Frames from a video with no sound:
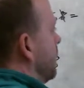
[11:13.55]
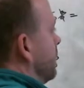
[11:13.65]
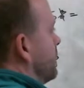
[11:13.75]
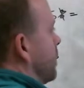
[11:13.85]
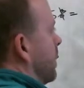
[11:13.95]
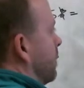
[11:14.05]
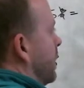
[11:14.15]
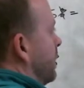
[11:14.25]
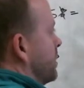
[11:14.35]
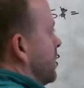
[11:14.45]
So we're going to
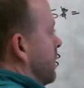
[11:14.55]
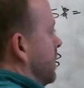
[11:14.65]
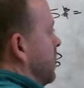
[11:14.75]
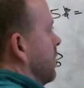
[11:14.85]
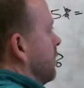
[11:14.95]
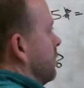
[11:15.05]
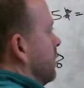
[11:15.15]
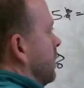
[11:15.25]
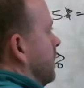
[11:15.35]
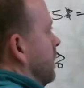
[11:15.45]
bring this one up here,
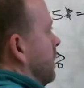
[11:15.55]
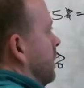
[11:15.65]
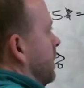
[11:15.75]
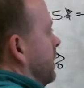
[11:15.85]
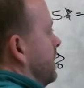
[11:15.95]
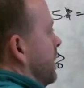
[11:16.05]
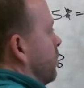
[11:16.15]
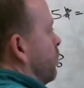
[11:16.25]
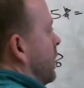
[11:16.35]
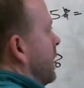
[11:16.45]
get
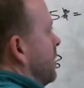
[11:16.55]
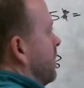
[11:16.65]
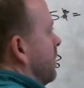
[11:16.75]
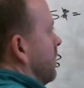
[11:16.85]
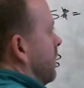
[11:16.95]
rid